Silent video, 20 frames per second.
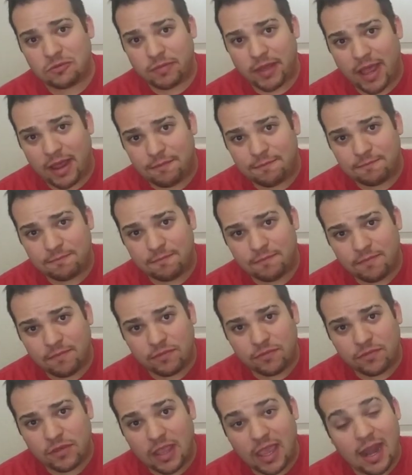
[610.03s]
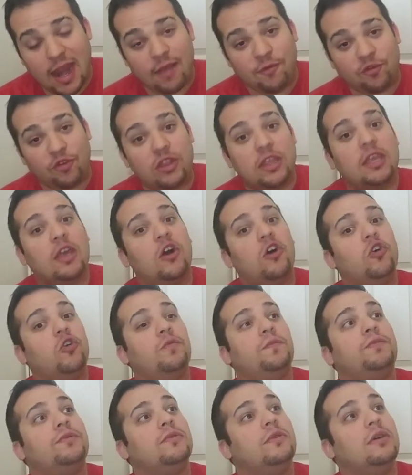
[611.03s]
bad. And I really hope